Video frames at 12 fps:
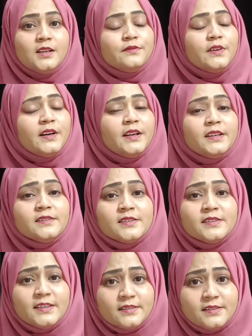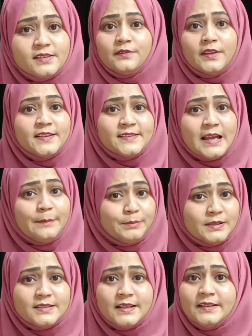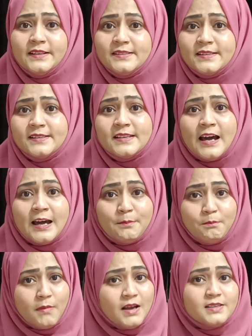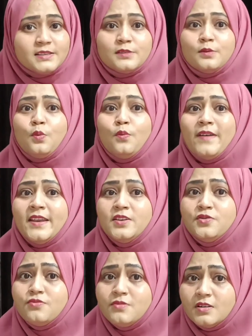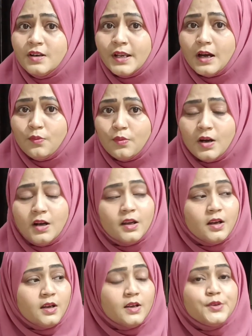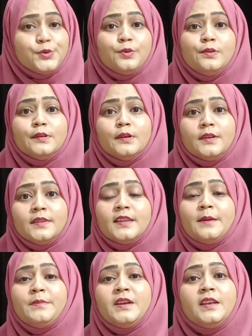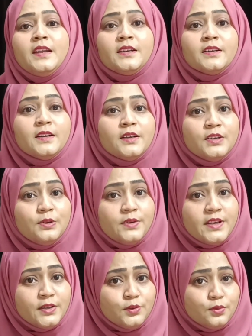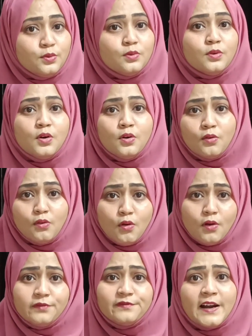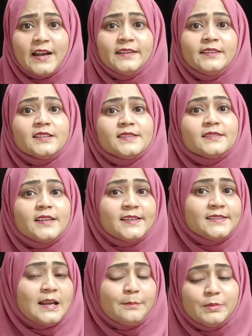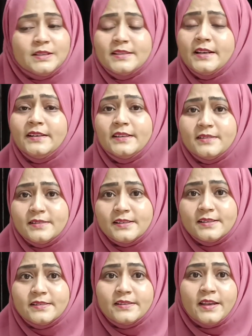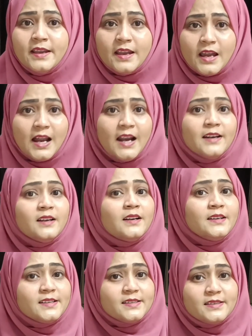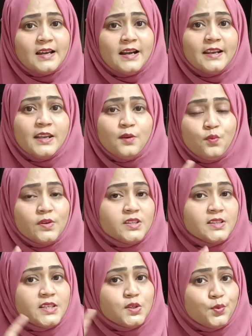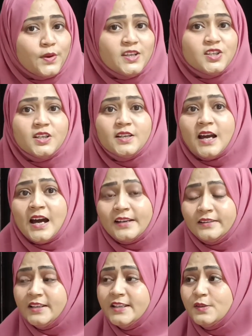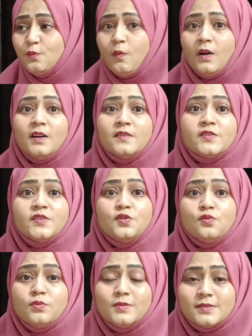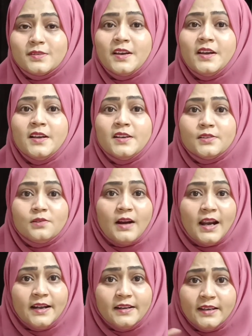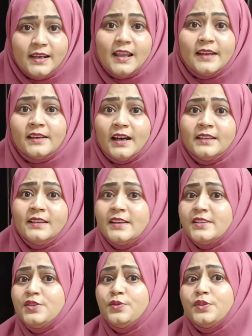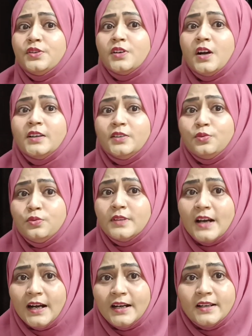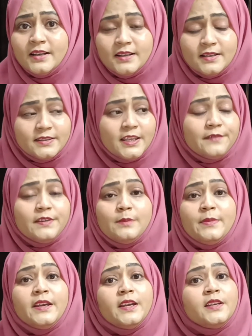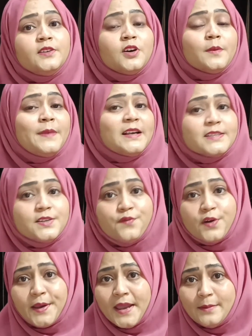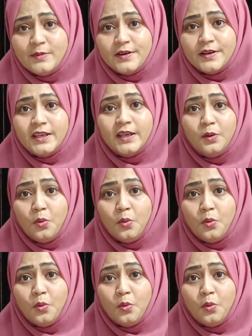For instance, example sentences are must. When you learn a word, you learn the meaning, you need to go find the example sentences and understand in which situation are these words used. So until and unless you do not do that, they will be in your passive vocabulary.